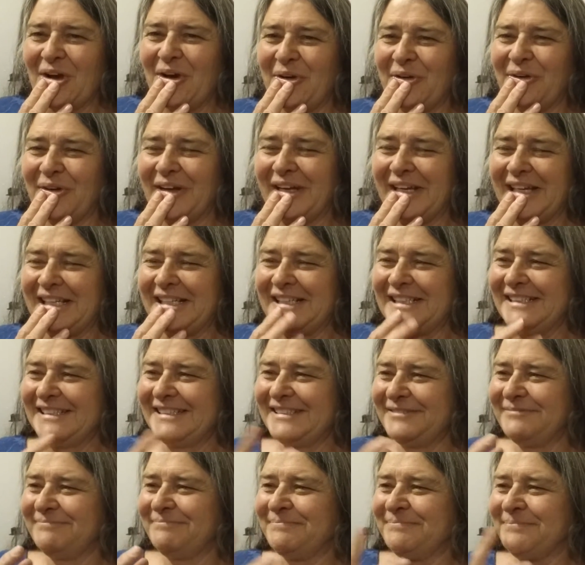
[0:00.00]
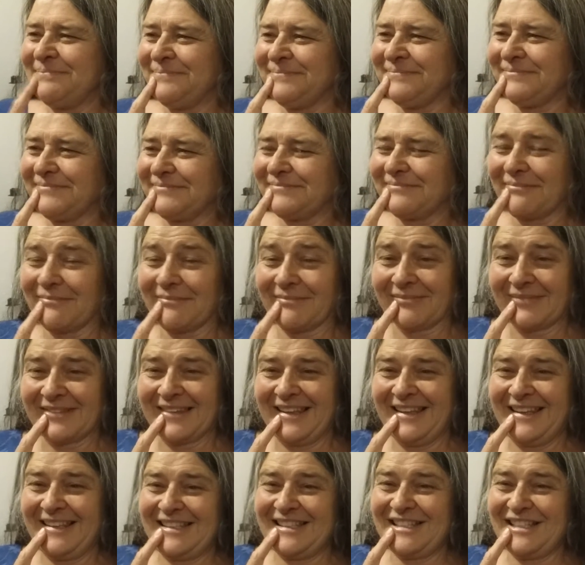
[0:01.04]
All right.
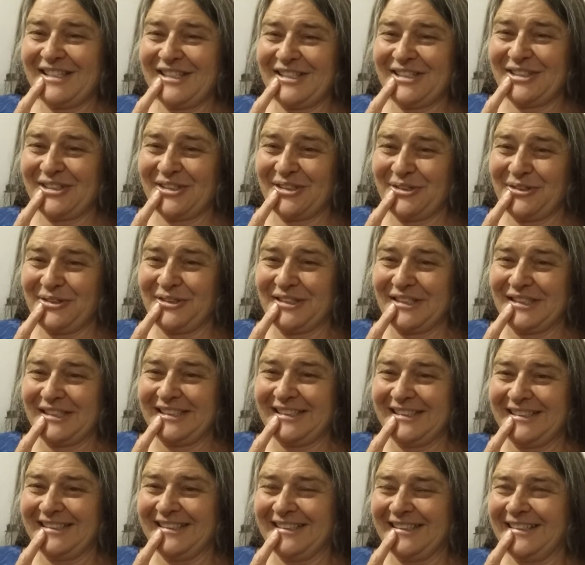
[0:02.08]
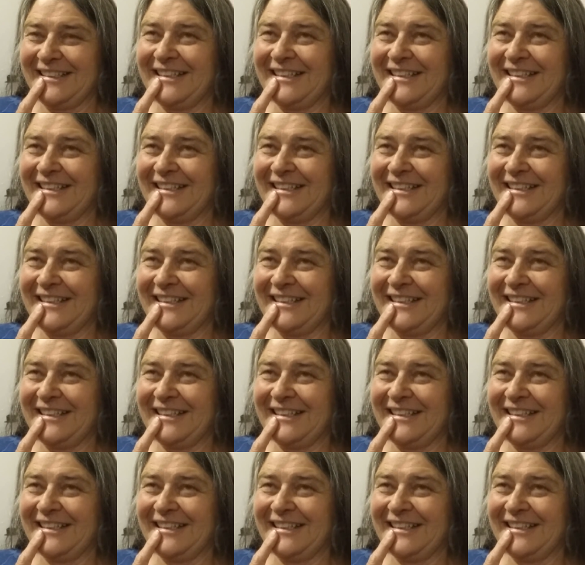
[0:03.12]
This is Susan.